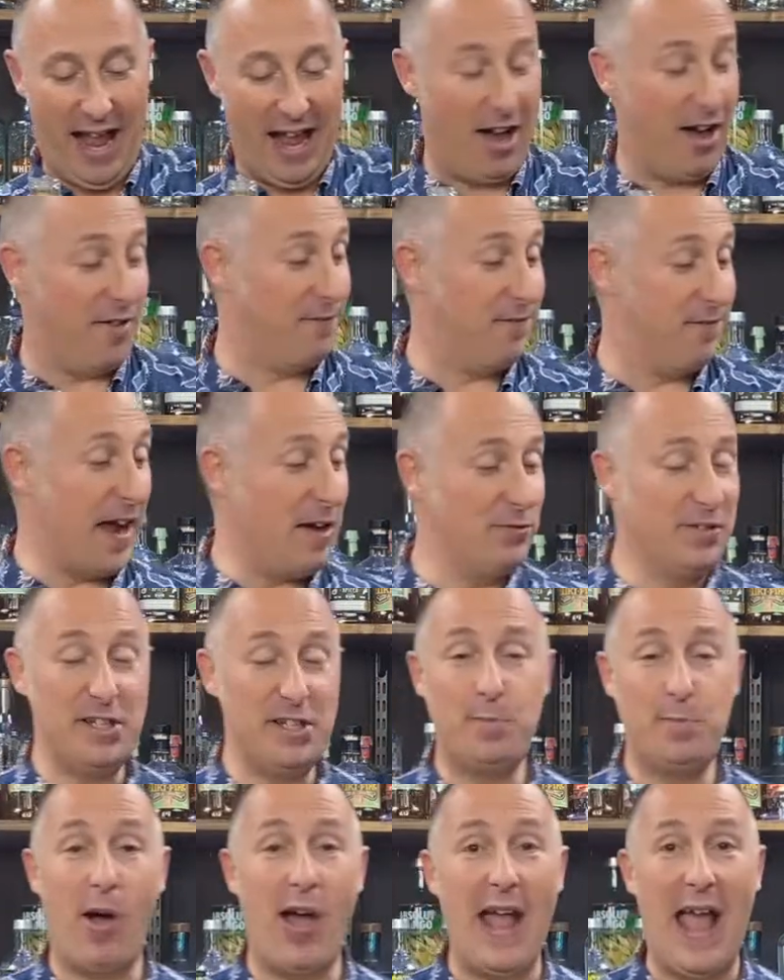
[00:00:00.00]
I found
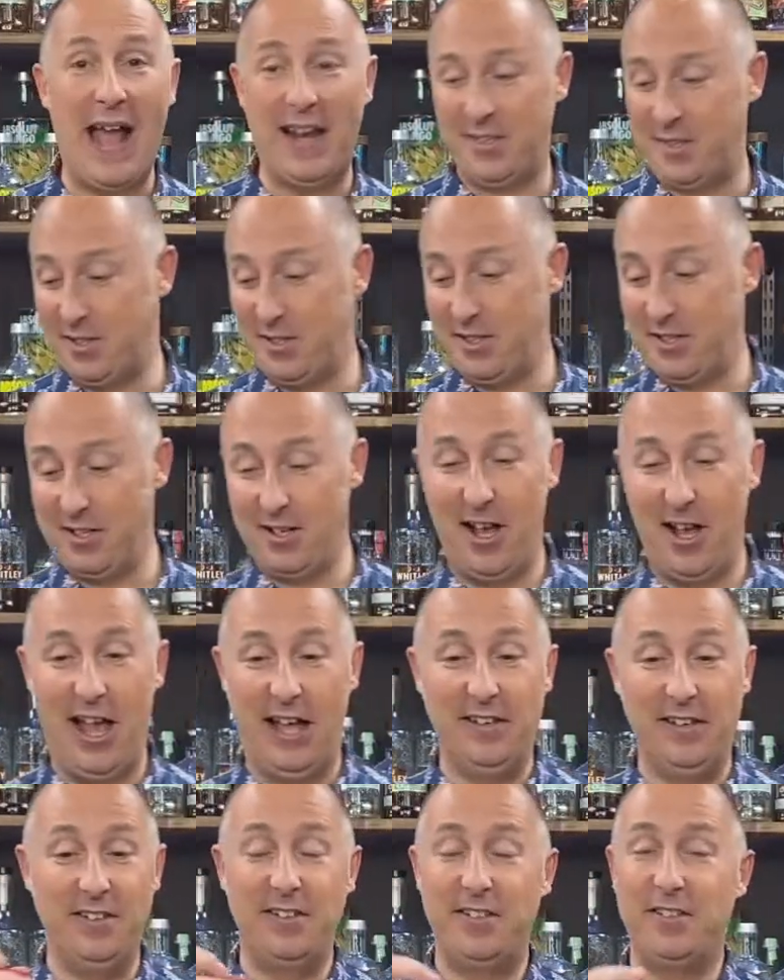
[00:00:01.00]
this by accident,
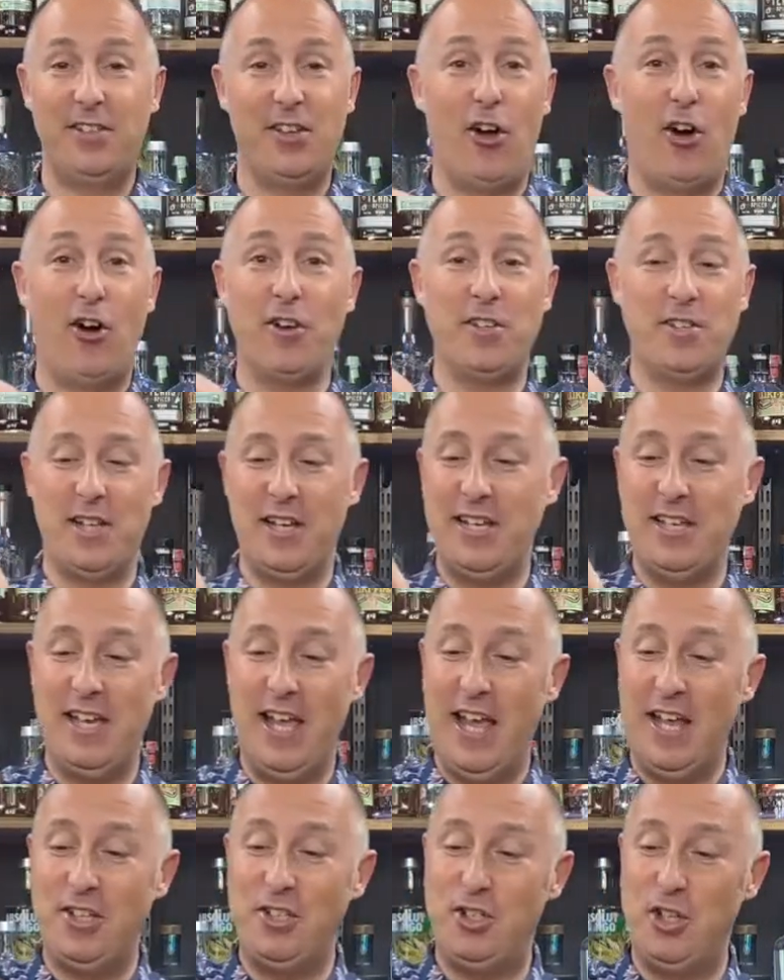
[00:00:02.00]
and honestly,
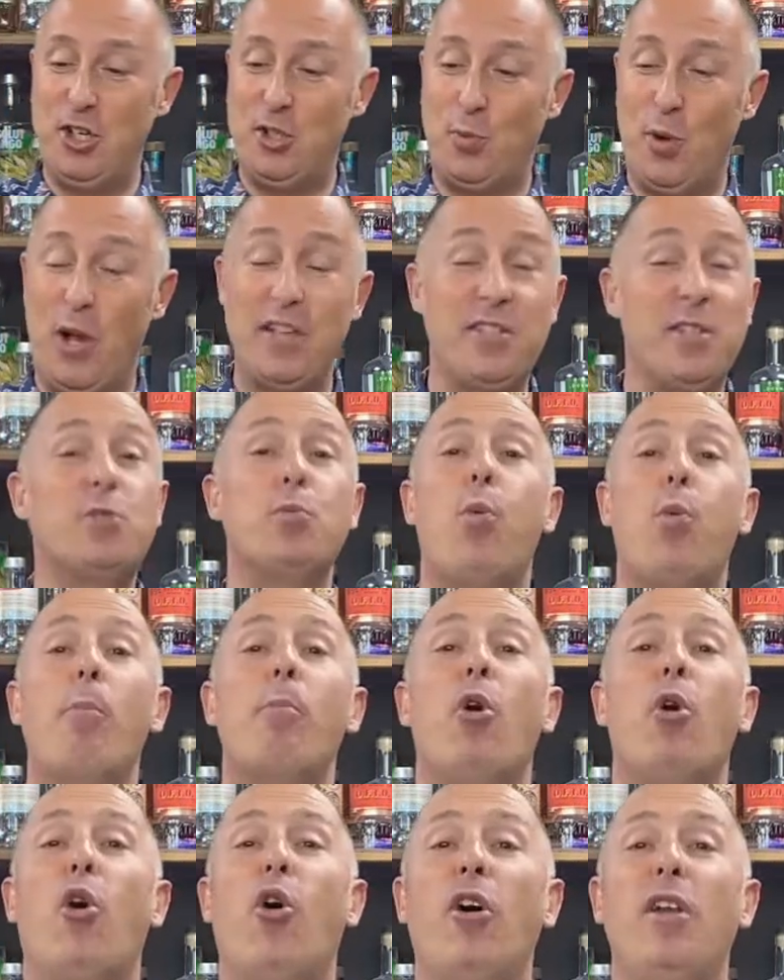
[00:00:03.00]
it just works. There's
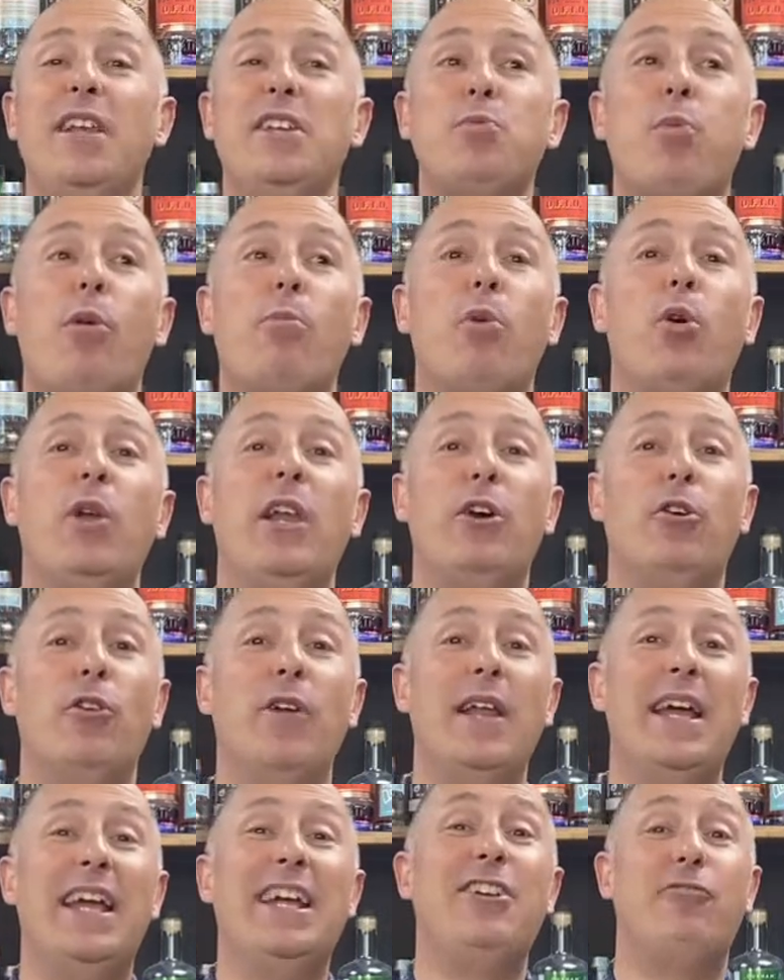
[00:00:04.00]
one more
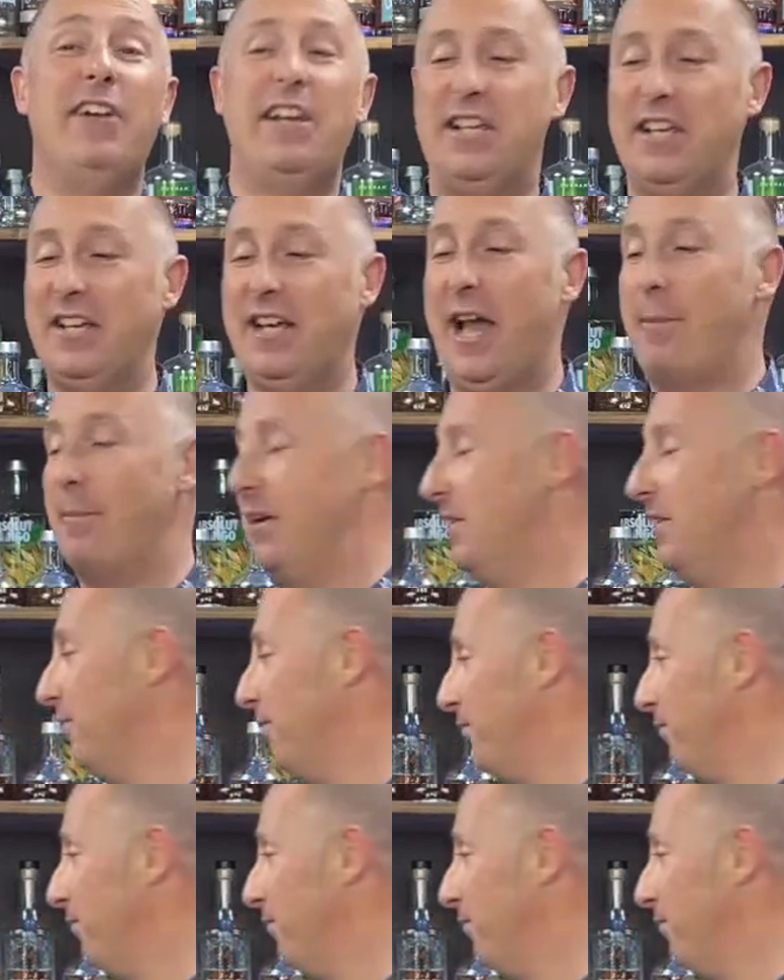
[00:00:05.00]
little ingredient coming,